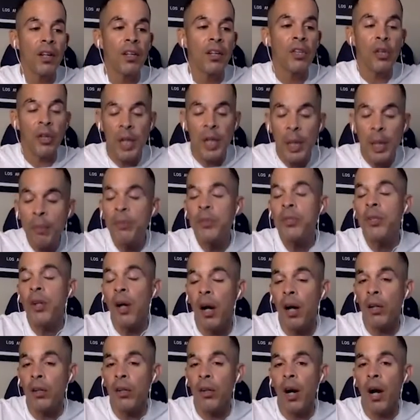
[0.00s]
your hips
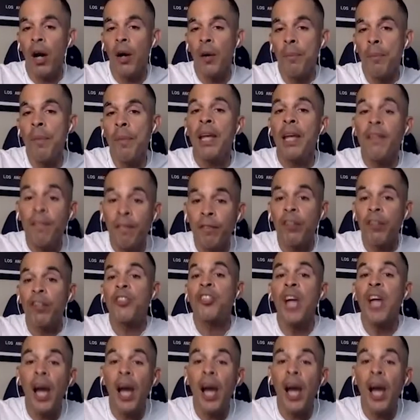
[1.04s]
are made for
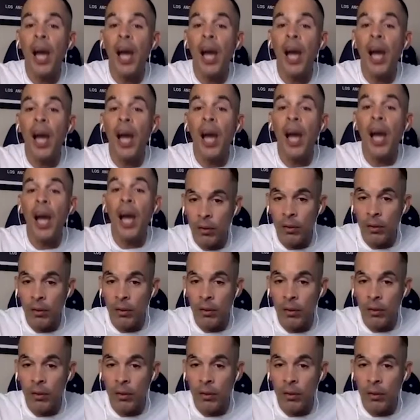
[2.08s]
childbirth,